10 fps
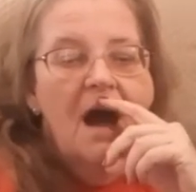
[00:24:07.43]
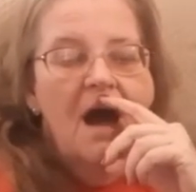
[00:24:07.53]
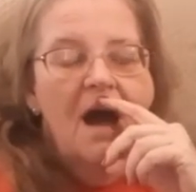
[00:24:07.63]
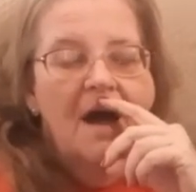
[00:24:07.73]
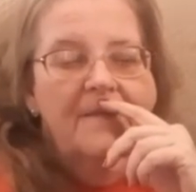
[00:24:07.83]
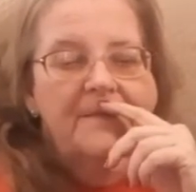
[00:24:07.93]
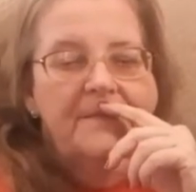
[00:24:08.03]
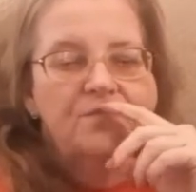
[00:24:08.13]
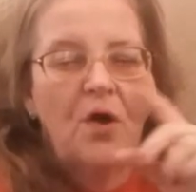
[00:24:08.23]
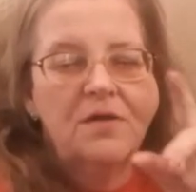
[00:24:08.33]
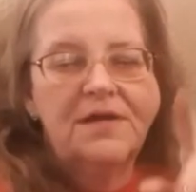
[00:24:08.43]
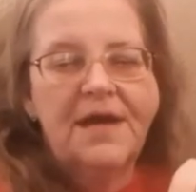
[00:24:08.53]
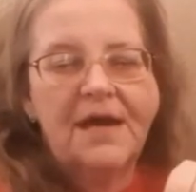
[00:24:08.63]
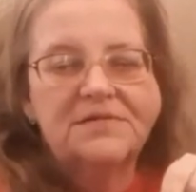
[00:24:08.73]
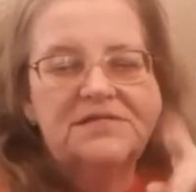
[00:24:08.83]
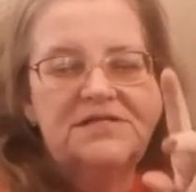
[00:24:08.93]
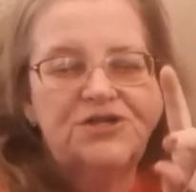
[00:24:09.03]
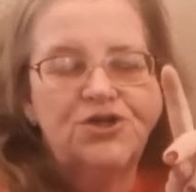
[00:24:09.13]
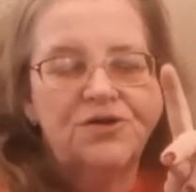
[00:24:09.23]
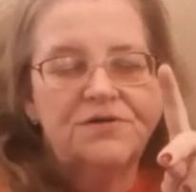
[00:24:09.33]
Um, Roladex
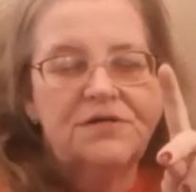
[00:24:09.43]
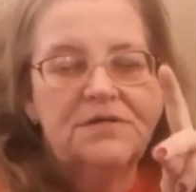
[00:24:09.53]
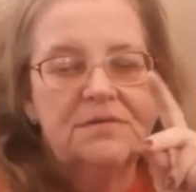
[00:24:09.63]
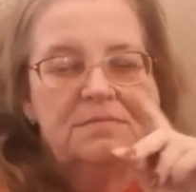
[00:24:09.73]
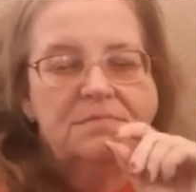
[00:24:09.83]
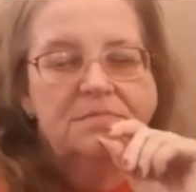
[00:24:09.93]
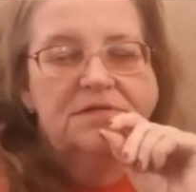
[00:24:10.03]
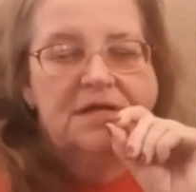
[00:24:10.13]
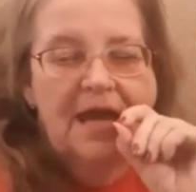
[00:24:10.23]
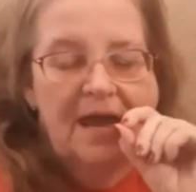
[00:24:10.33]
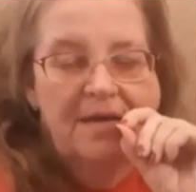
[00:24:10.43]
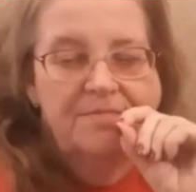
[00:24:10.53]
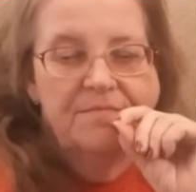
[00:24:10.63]
Stitchers today.